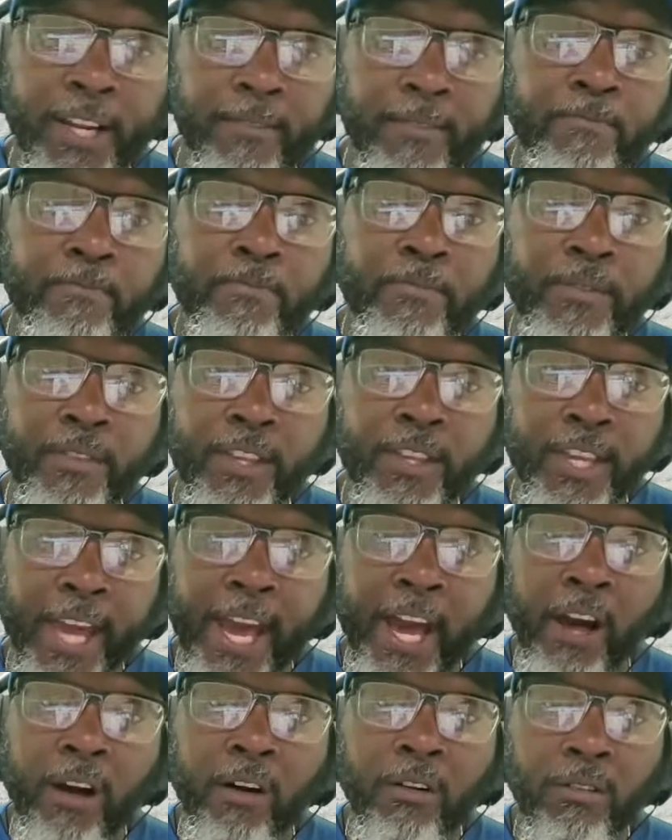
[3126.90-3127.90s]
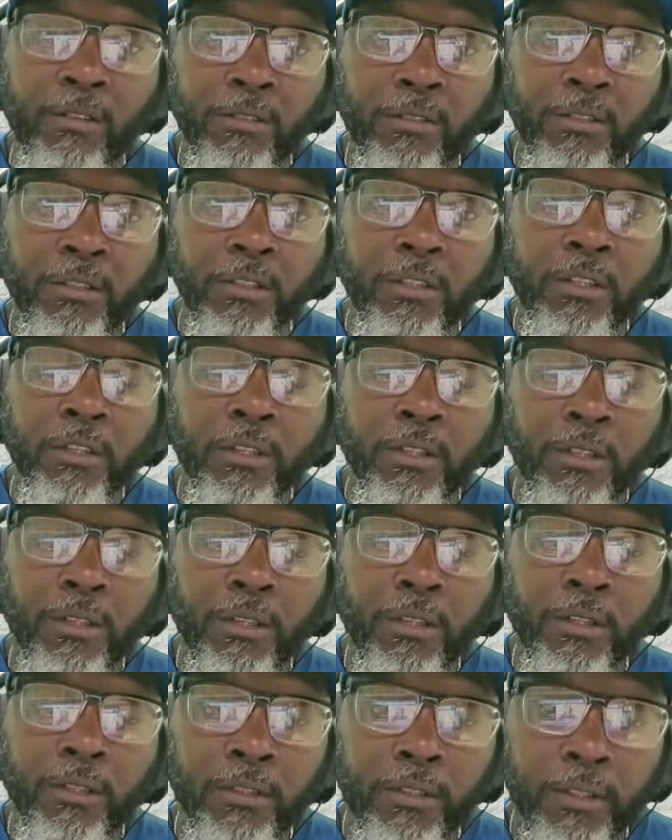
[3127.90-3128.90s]
Western, you know what,
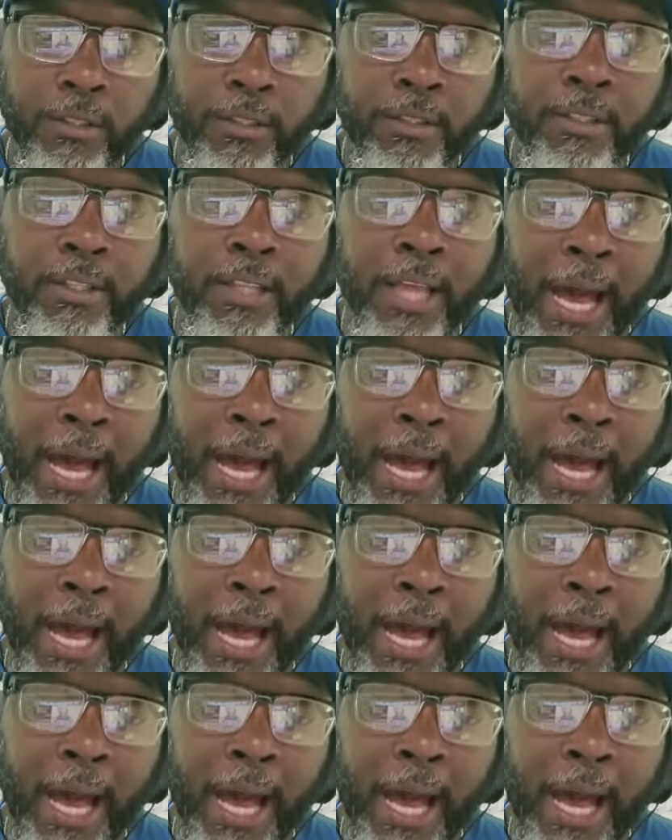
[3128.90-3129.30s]
Cal?